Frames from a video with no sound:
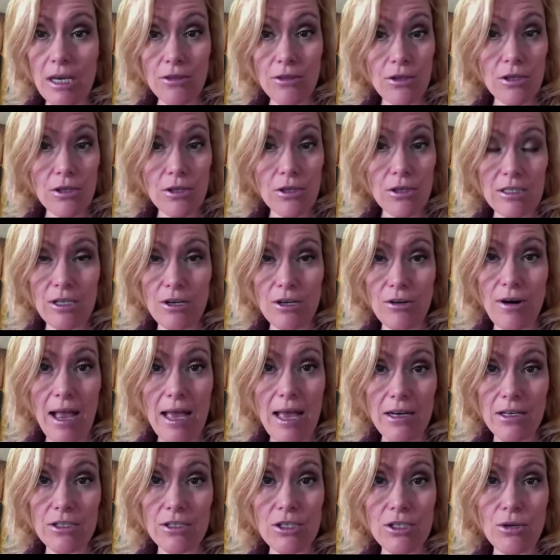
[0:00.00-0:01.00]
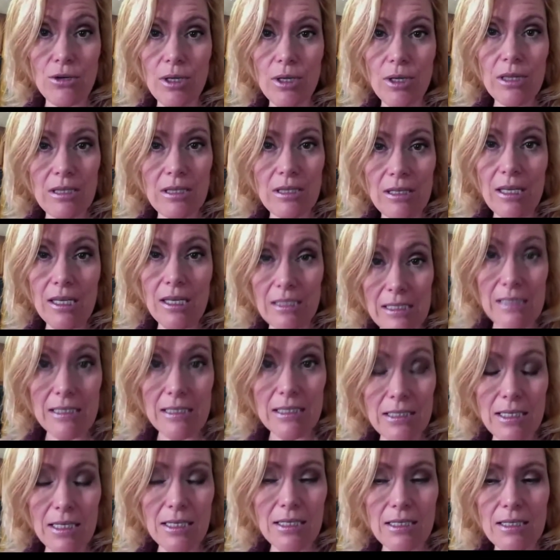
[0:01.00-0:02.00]
that are added to it because he's addicted
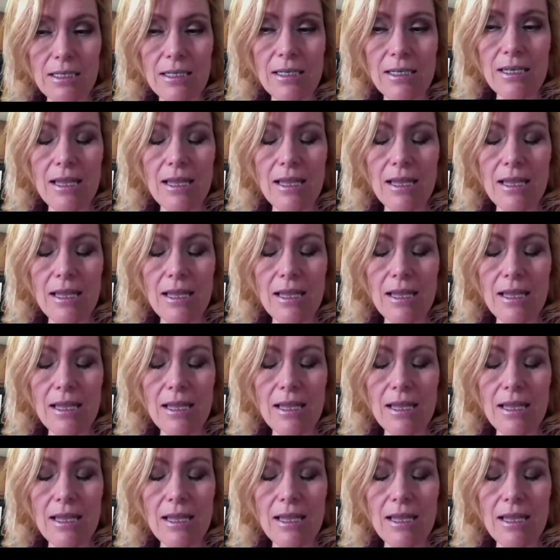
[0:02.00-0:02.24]
to that.